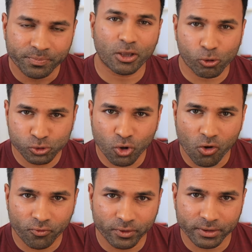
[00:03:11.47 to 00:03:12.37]
They also
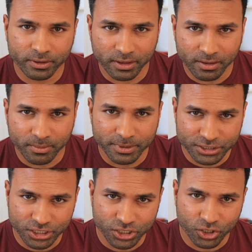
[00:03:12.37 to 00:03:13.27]
offer
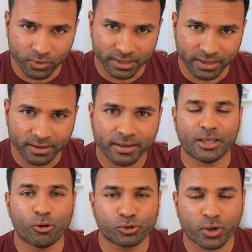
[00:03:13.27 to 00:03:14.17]
BJJ training. They
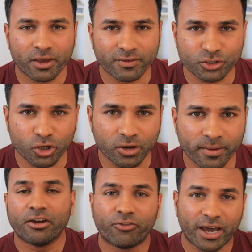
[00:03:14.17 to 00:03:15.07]
also have a sauna.
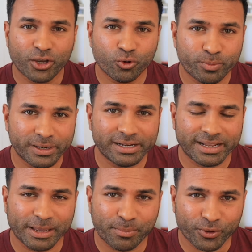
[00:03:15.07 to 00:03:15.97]
If I could build
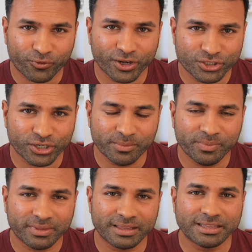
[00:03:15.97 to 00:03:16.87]
a perfect
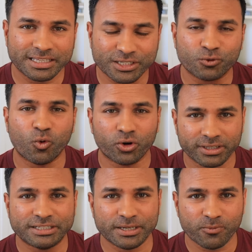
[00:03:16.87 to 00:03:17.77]
gym, this is what
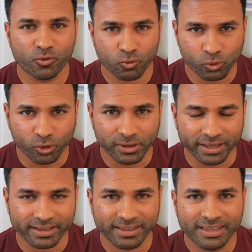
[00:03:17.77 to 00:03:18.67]
the gym would look like.